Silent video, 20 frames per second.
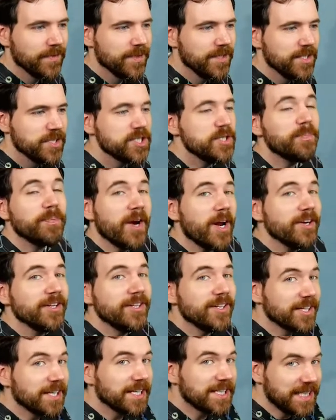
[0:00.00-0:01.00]
She brought
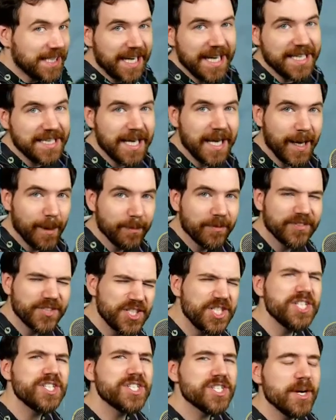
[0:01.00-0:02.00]
along a kid to help her.
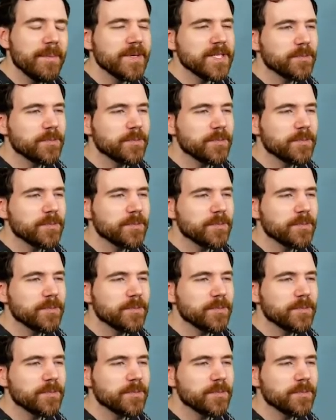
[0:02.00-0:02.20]
She's so much